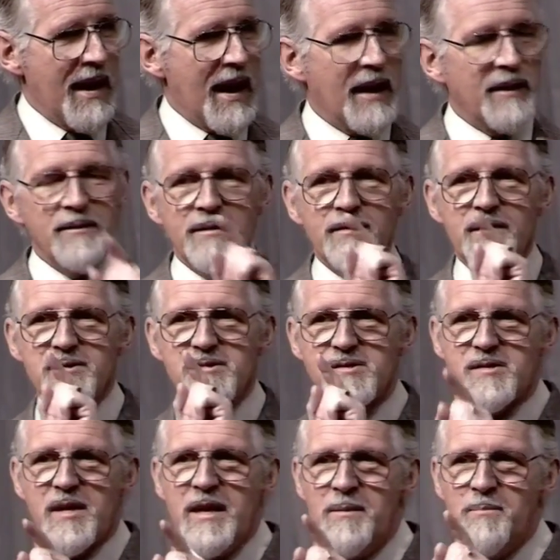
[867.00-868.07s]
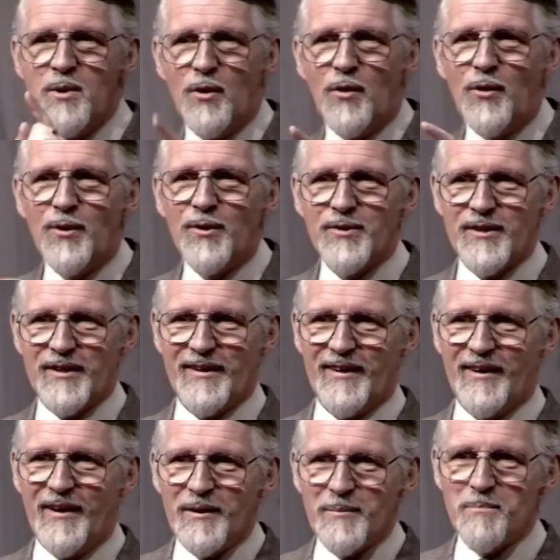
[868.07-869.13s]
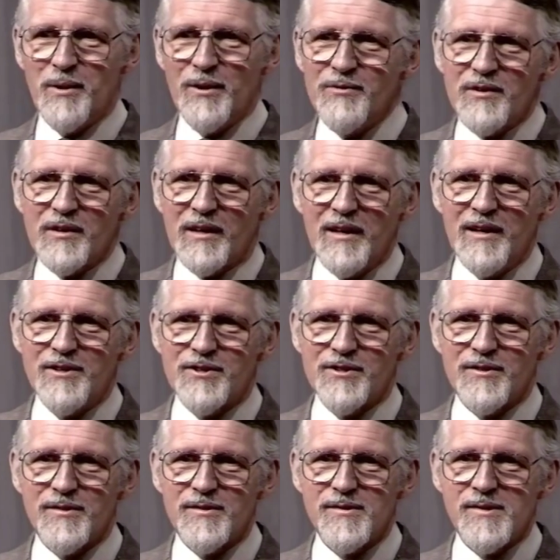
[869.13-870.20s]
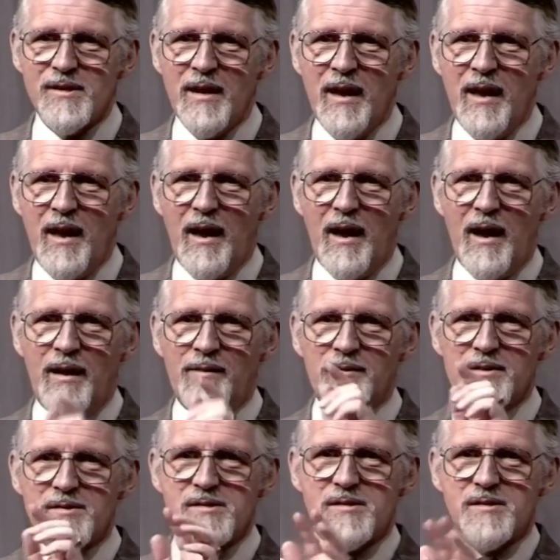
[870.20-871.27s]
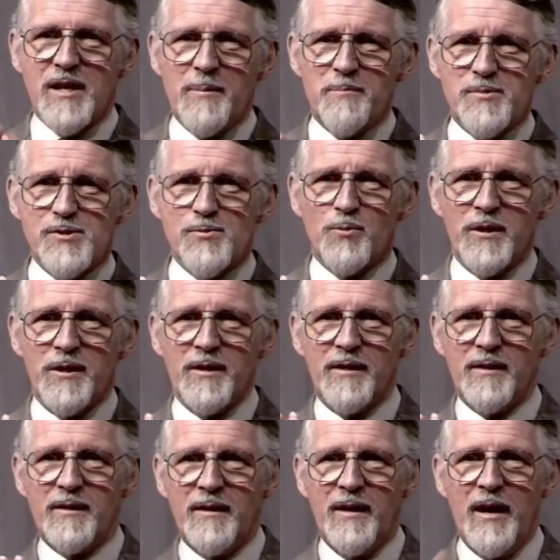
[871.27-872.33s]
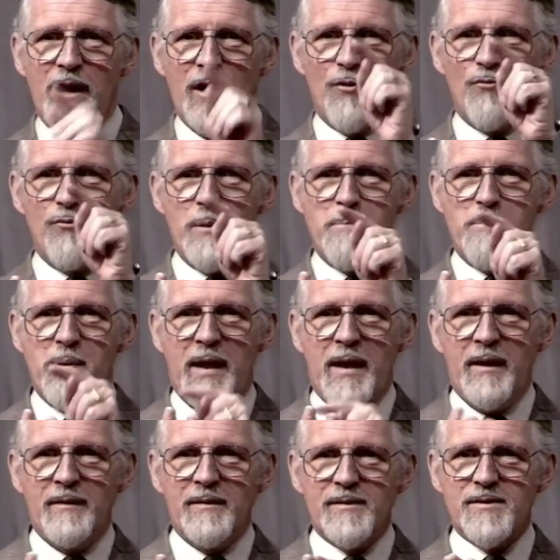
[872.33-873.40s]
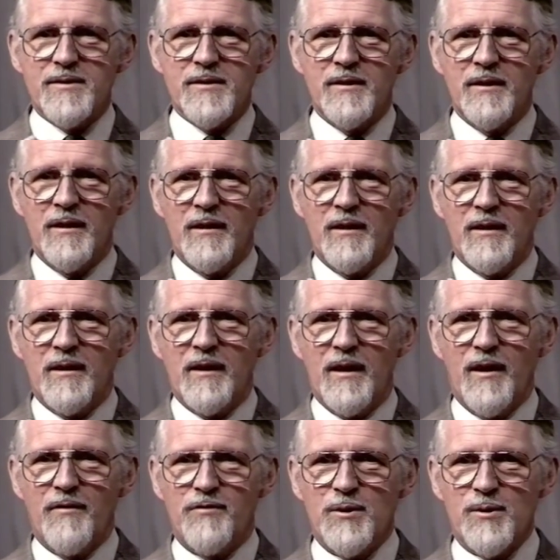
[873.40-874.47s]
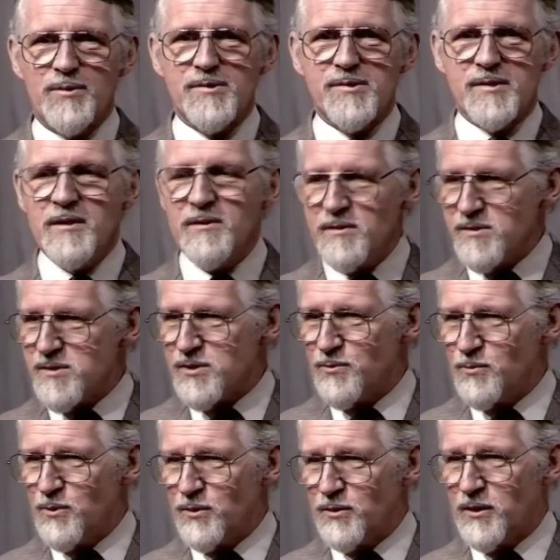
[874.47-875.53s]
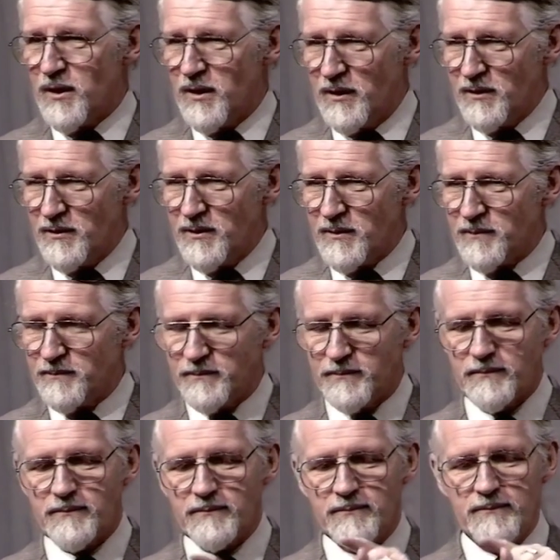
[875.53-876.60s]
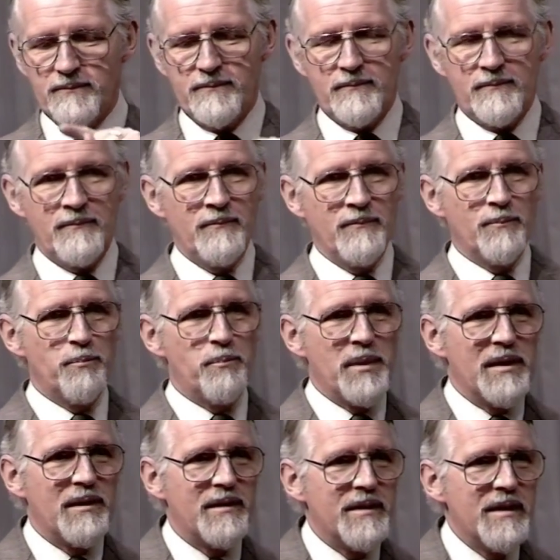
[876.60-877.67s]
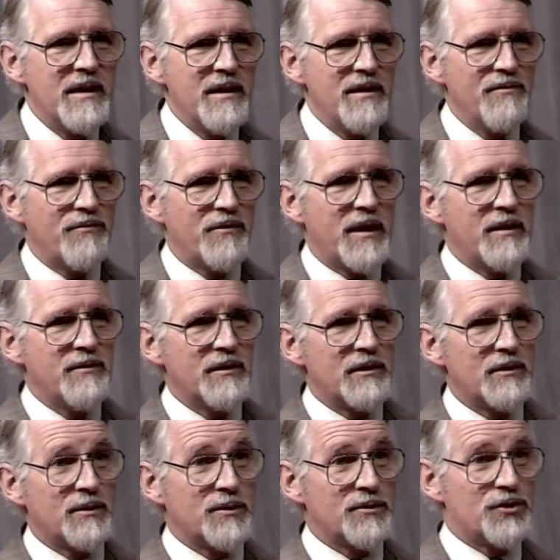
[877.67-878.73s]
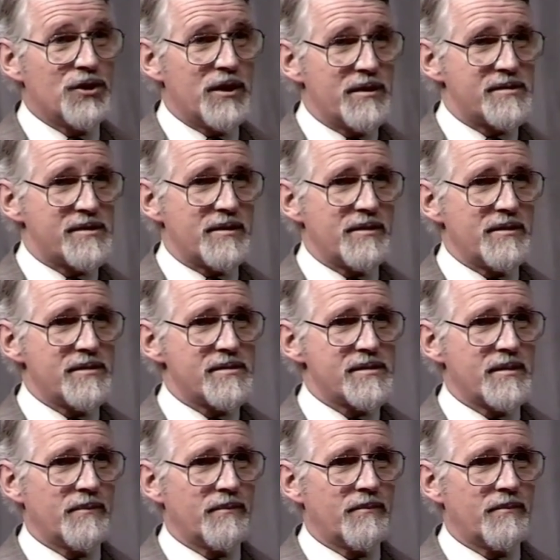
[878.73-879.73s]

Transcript: And in the same order on both occasions. And the steps were, repent of your sins toward God, believe in the Lord Jesus,